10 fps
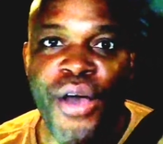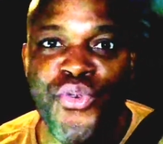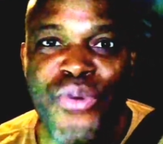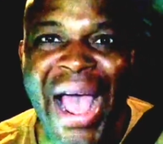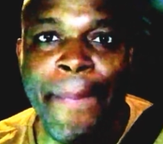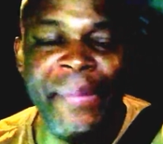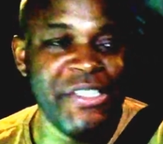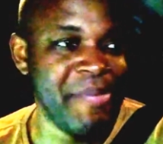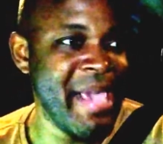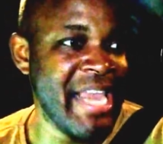
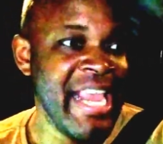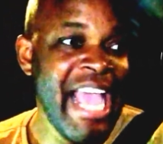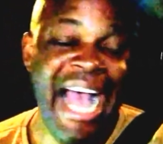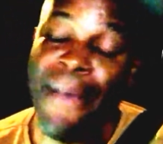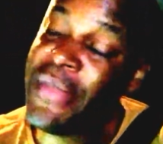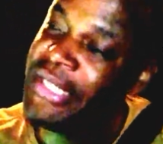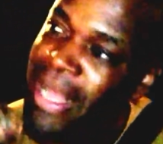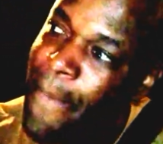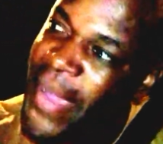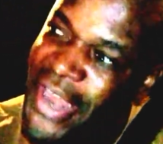rappers, man. I mean
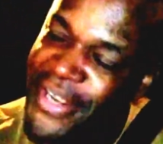that